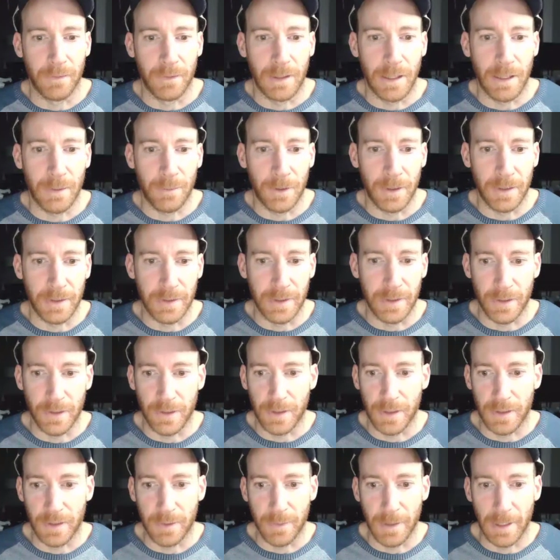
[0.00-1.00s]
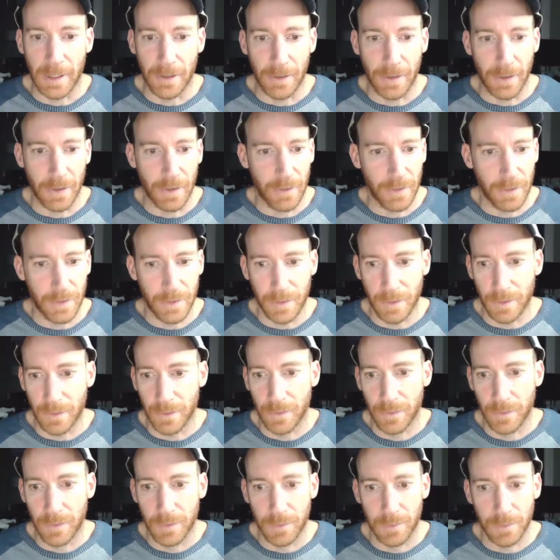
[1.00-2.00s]
Yeah, the capitalization doesn't matter either,
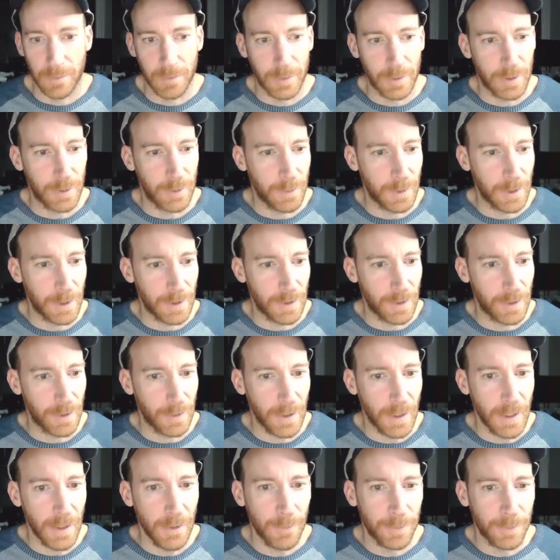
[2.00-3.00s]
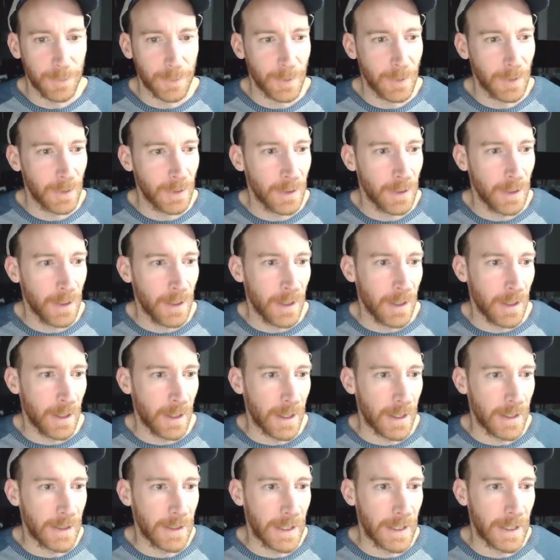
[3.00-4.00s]
so just press OK.
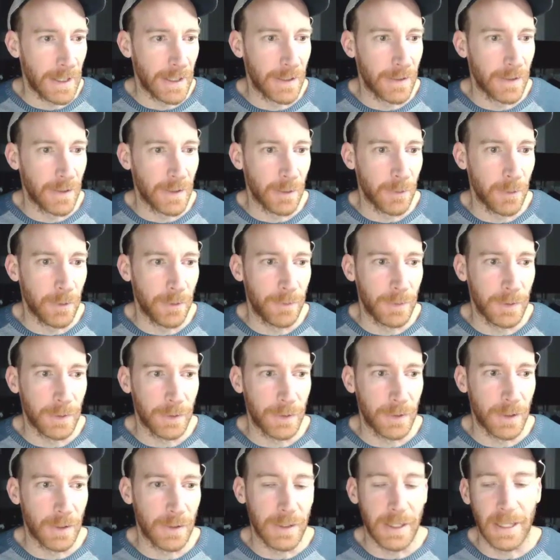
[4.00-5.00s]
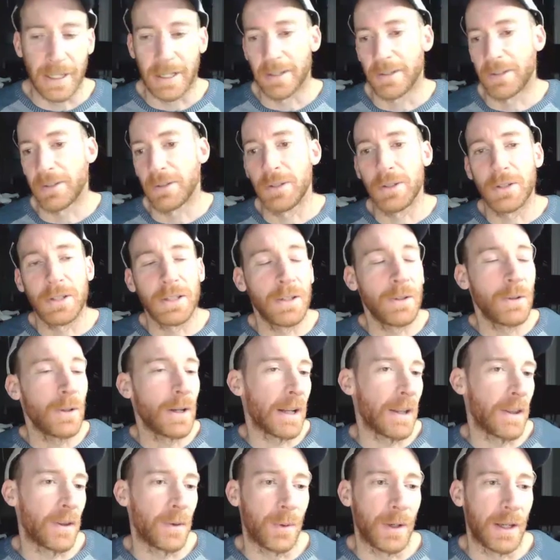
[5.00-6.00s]
And then it would filter out. Yeah, so
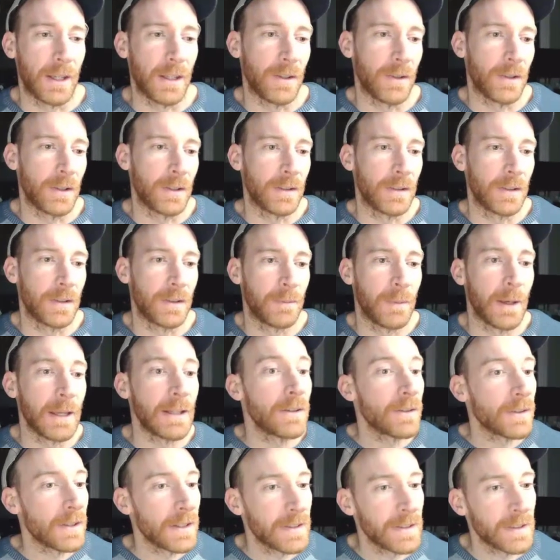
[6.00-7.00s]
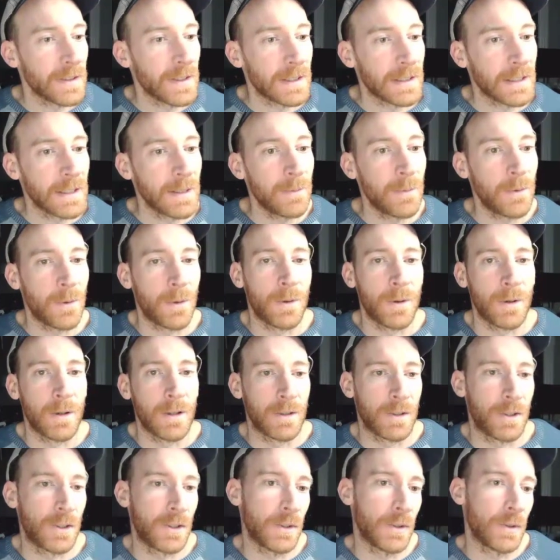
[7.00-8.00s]
you could do it either way. You could manually select
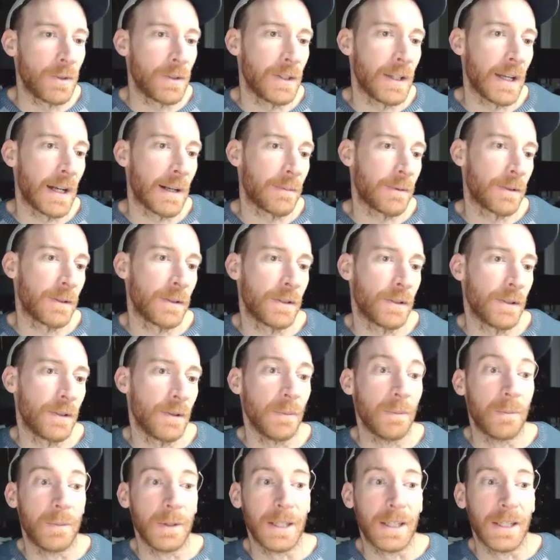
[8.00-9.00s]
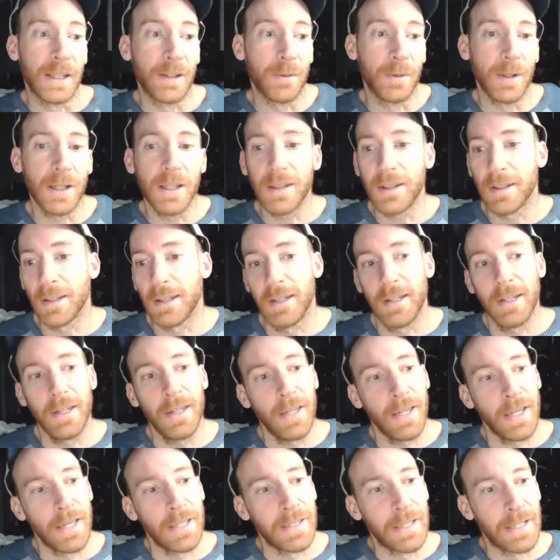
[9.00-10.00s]
them or choose the option to begin
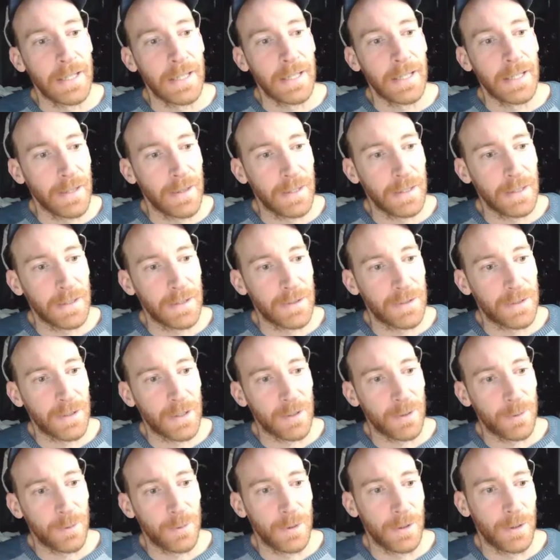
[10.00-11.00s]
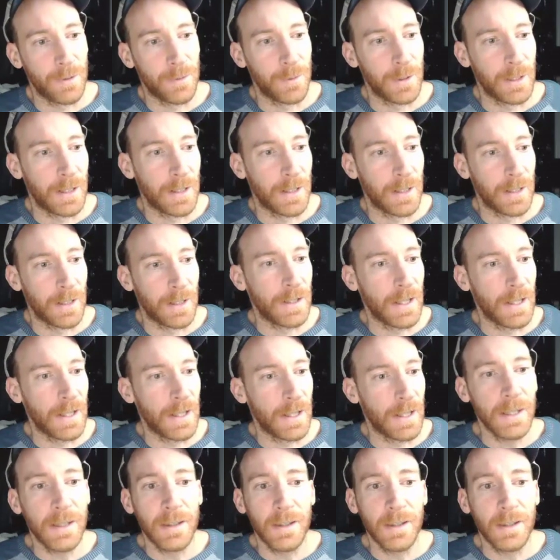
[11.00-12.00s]
with, and then anything that starts with
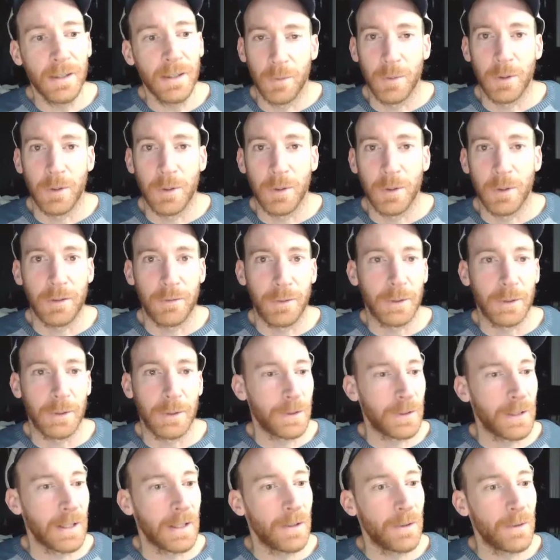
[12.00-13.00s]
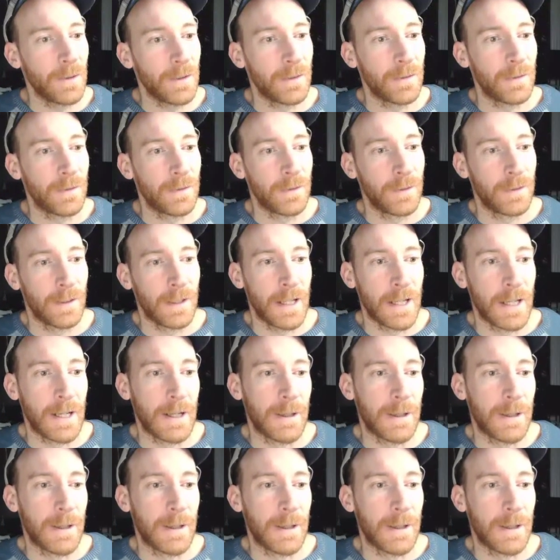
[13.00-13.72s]
whatever you type in will get filtered out,